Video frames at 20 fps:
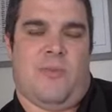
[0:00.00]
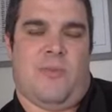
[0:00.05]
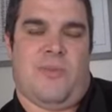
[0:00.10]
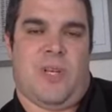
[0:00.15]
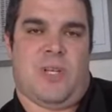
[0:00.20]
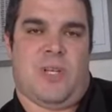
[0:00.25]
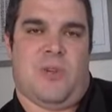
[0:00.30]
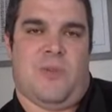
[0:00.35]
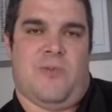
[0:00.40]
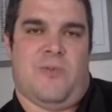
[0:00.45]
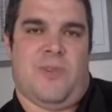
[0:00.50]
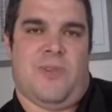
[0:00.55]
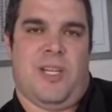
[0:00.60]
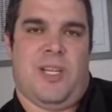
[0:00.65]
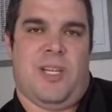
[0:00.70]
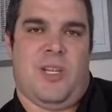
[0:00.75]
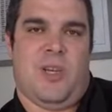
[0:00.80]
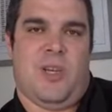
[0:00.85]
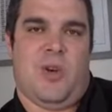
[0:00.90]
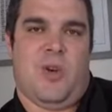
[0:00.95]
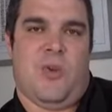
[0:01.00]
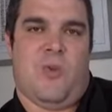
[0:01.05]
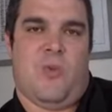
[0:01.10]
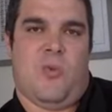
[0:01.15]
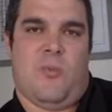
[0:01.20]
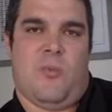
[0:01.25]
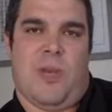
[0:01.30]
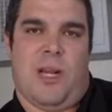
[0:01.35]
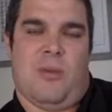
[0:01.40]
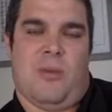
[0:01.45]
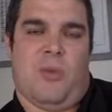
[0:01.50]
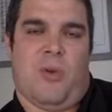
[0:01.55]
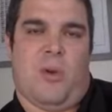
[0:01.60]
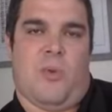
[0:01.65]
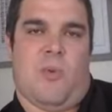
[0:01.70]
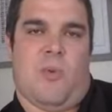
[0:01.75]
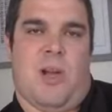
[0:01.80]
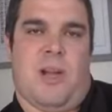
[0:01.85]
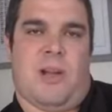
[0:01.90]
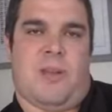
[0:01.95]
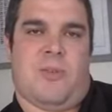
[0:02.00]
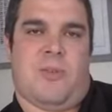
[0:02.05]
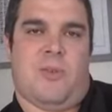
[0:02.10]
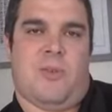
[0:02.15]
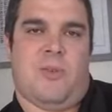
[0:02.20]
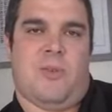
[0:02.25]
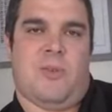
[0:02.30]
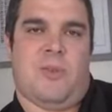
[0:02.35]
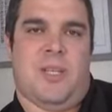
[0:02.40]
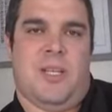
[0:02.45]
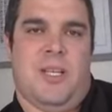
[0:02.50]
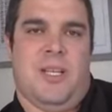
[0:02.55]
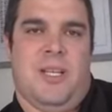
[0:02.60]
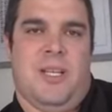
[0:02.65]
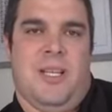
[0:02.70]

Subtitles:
professional video, Matterport walkthroughs.